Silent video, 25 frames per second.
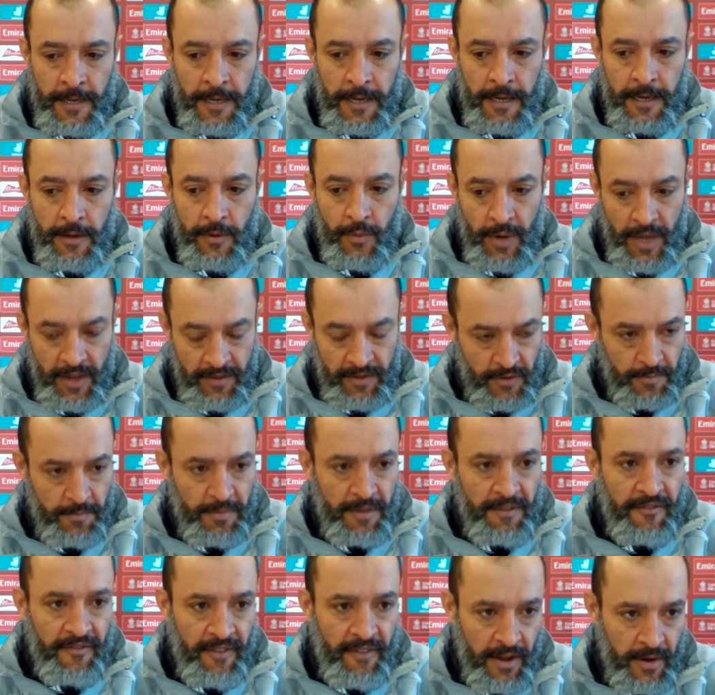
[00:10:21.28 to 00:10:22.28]
we have to be
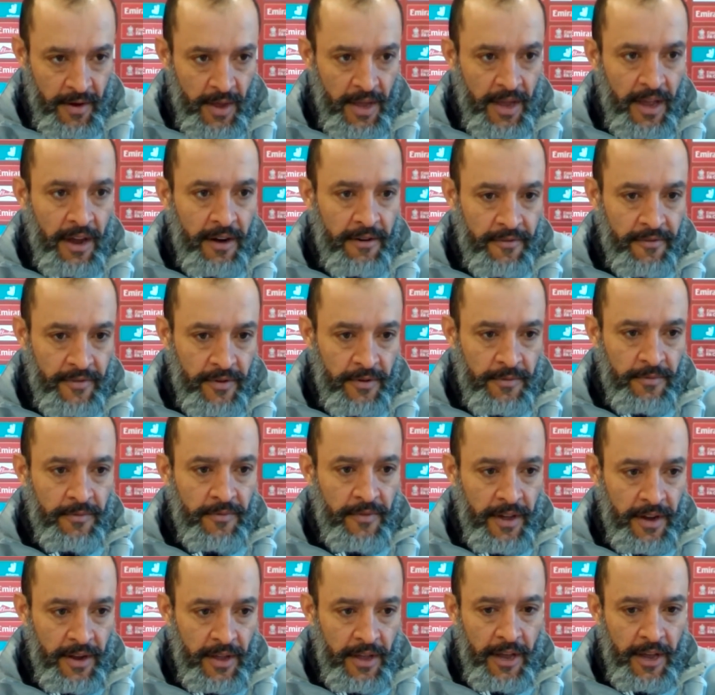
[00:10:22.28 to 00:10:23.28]
very careful,
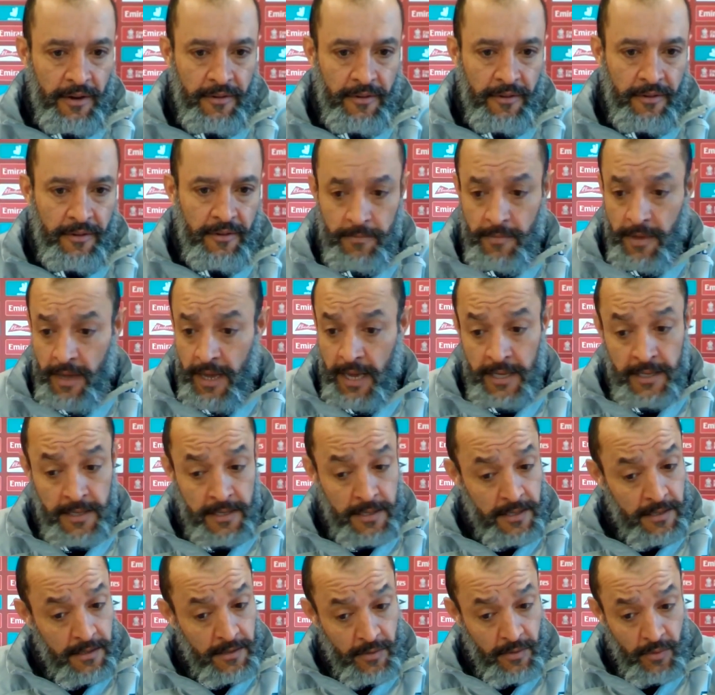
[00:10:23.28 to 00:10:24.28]
very careful. And
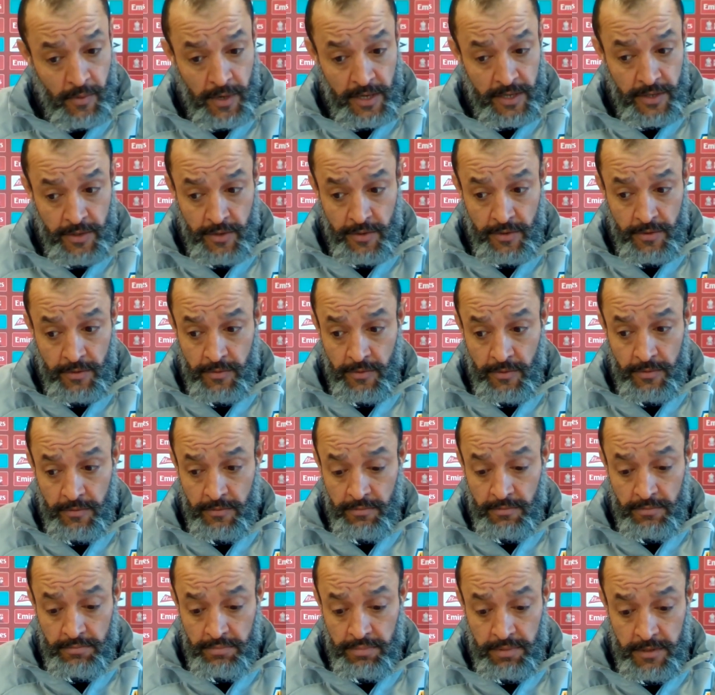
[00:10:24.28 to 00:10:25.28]
what you
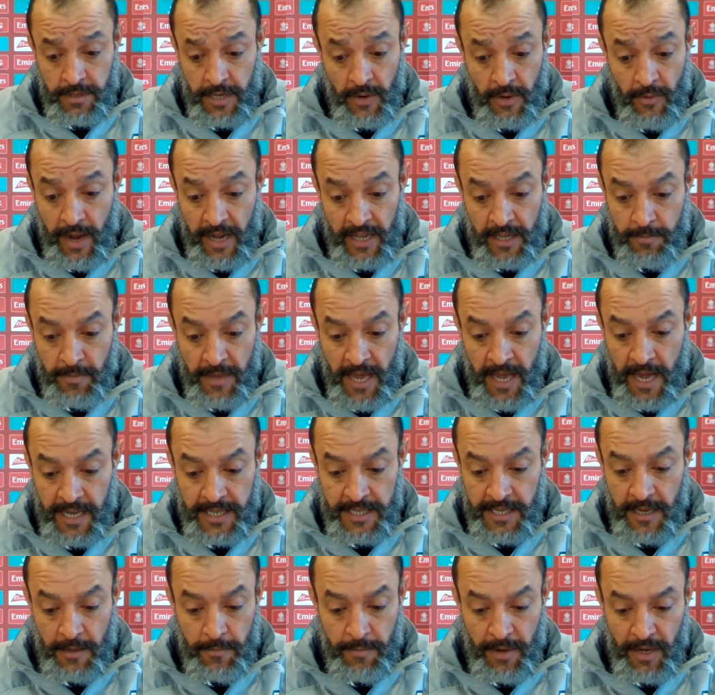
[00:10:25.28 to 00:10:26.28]
directly
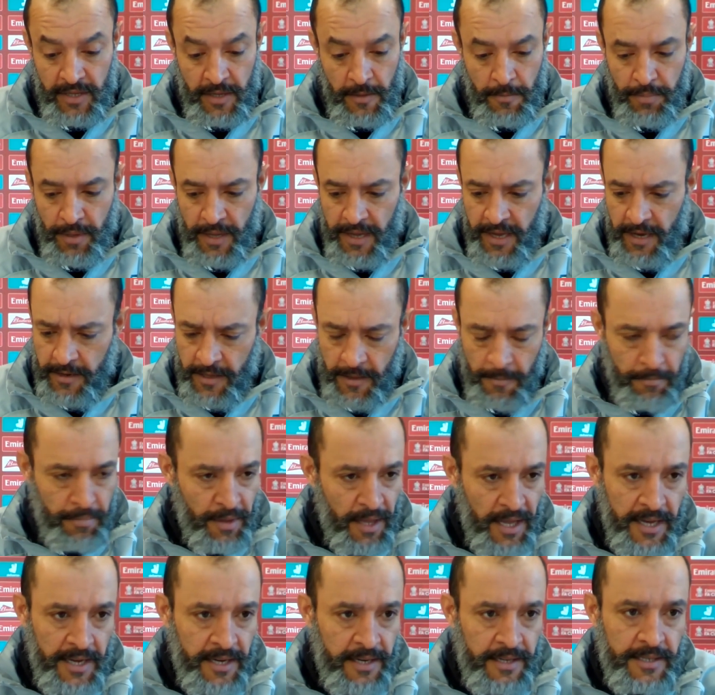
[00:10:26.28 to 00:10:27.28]
ask about the
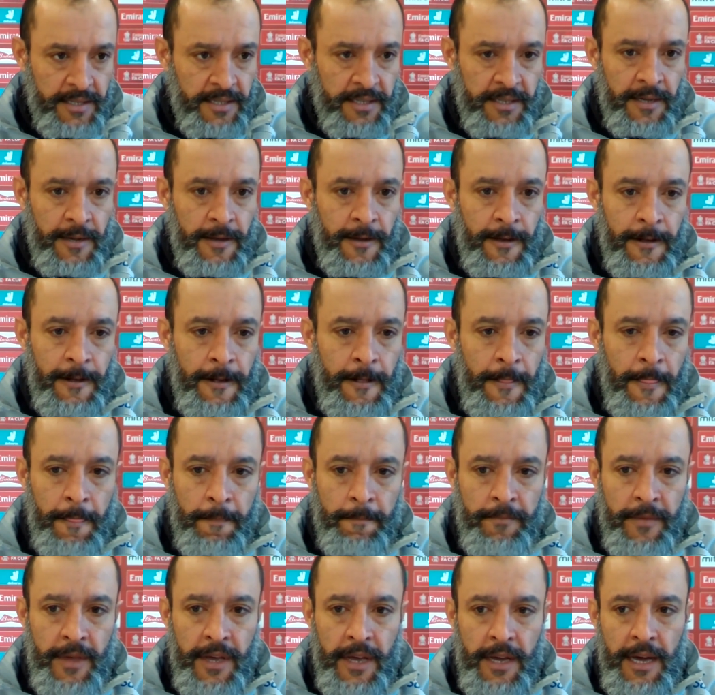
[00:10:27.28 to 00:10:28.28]
players
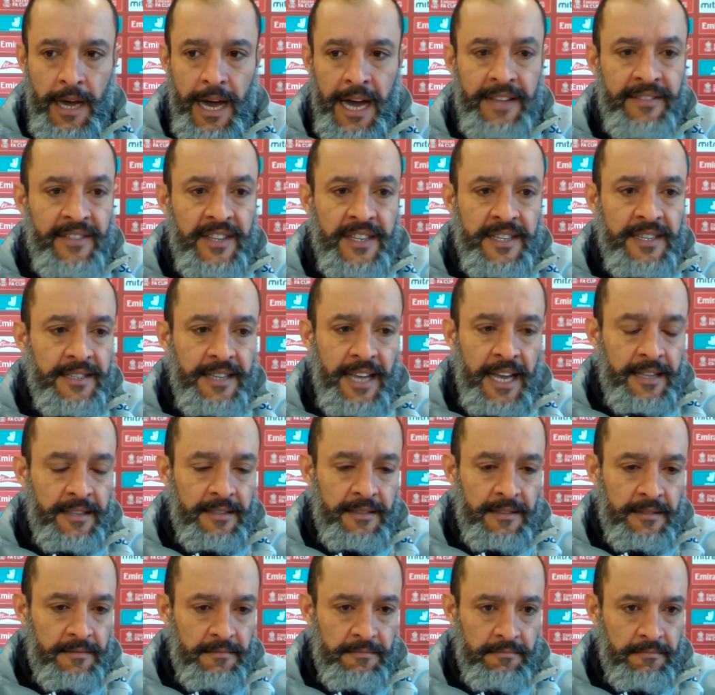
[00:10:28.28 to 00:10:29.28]
understand.
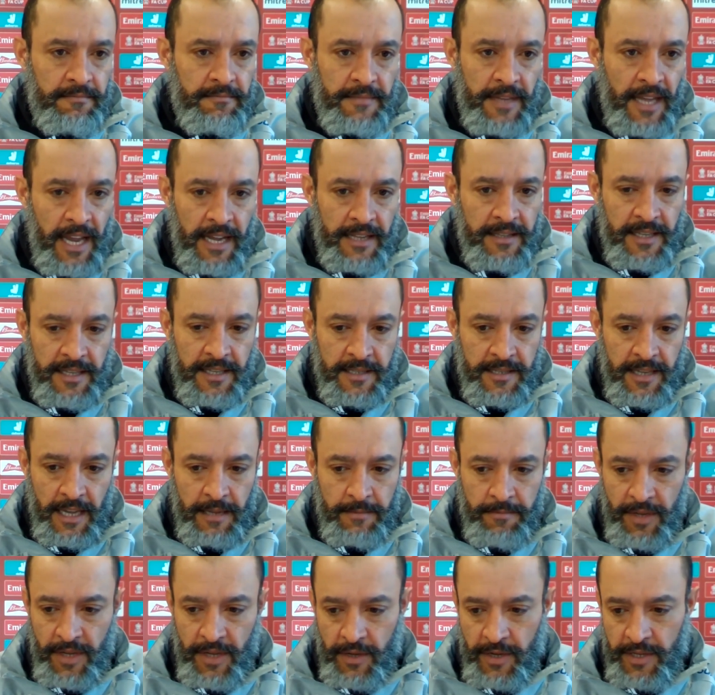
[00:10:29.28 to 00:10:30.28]
They understand
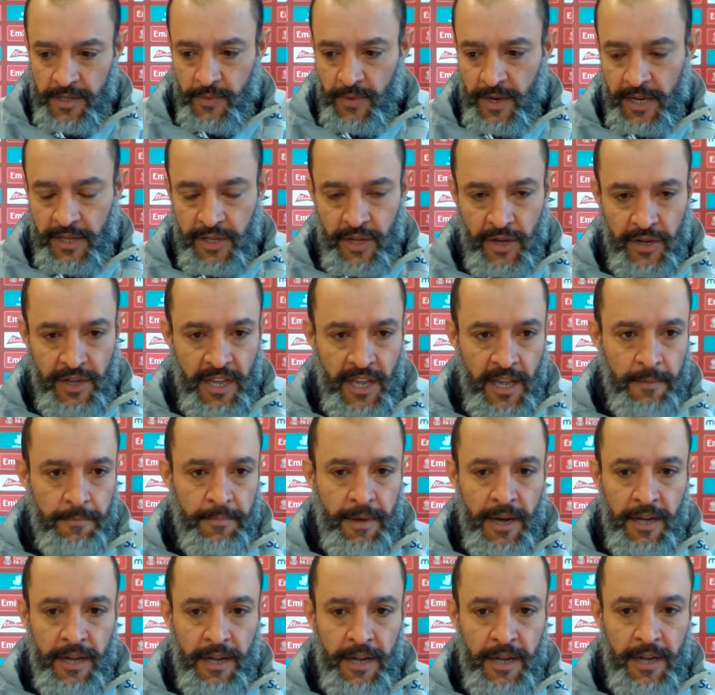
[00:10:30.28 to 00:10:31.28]
because we are talking
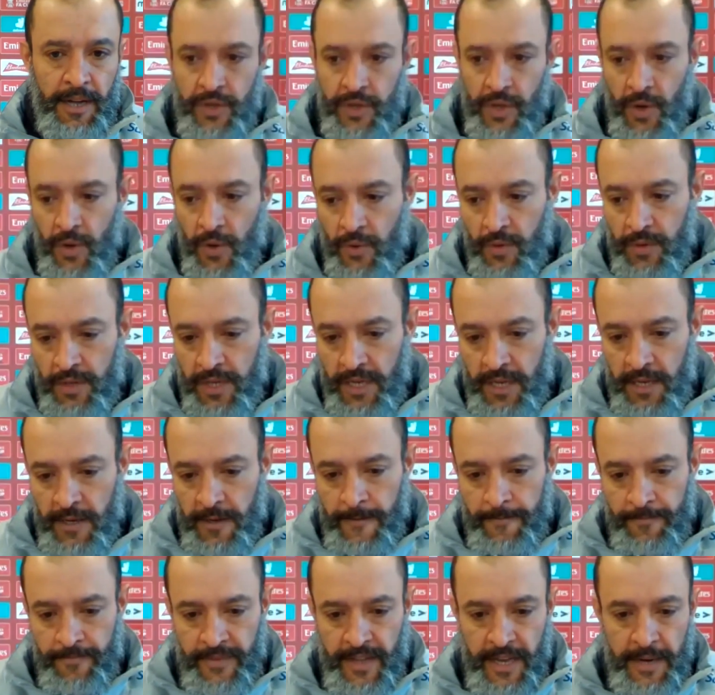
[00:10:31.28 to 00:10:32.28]
about not only
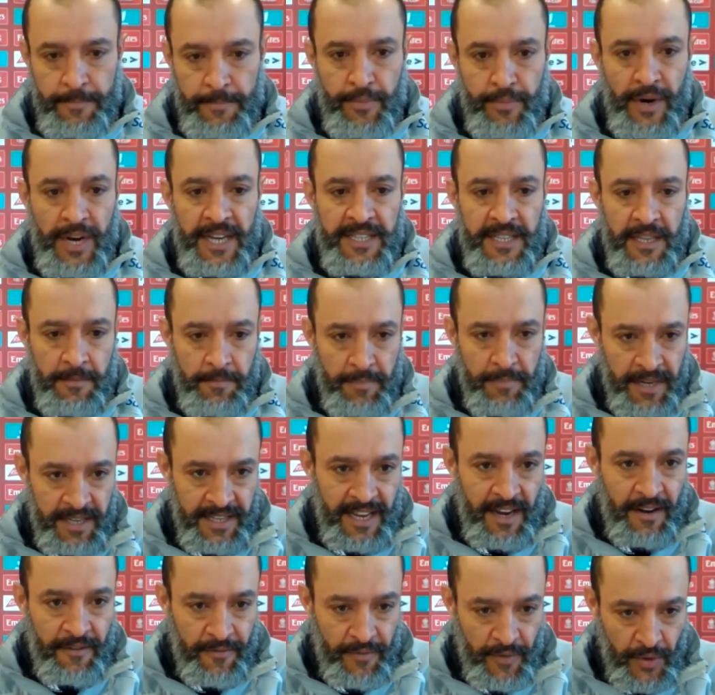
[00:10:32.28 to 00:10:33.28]
their present, but
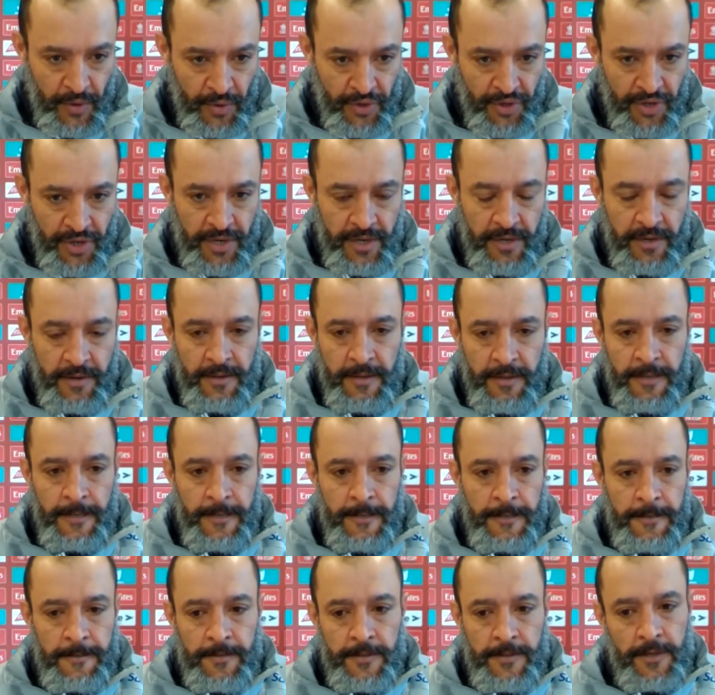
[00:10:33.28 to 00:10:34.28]
their future.
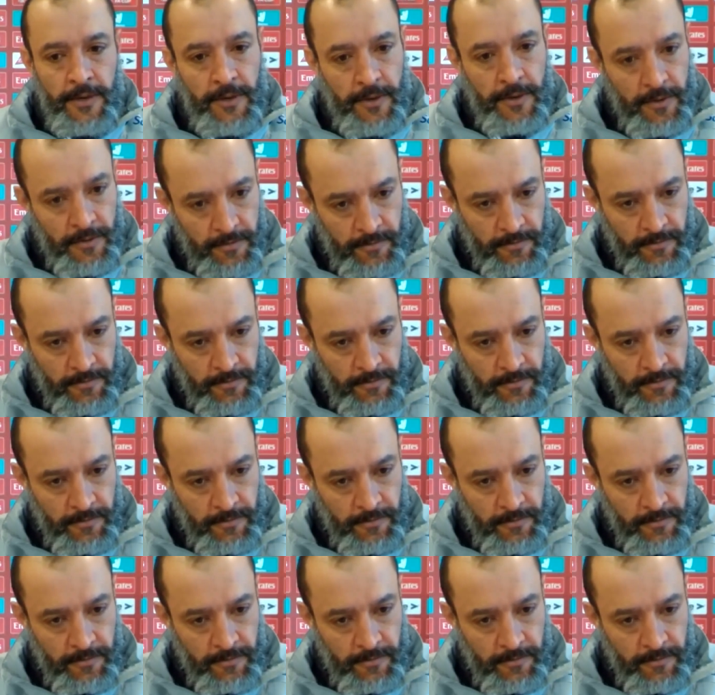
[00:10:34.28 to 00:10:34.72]
So